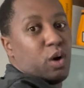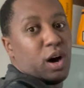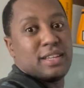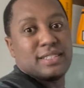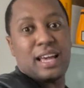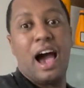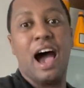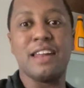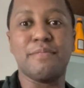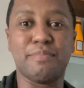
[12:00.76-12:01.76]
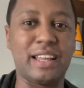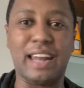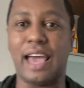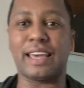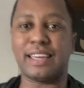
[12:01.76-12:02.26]
was un-
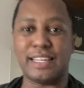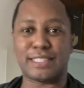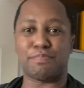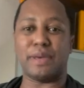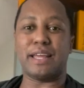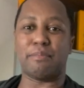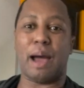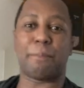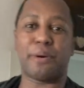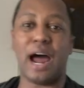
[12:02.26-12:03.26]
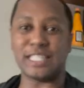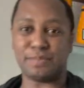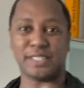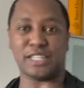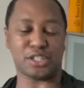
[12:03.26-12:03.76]
like it's been my prized
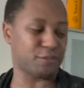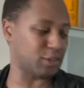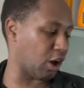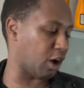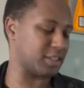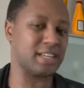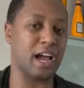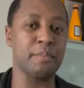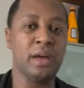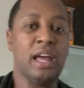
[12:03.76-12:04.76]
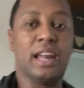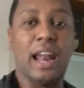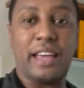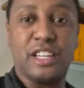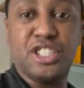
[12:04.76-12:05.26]
possession for the longest time.
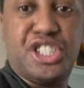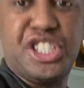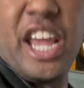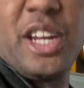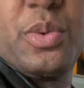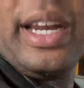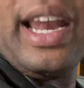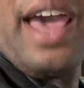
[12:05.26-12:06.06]
Like genuine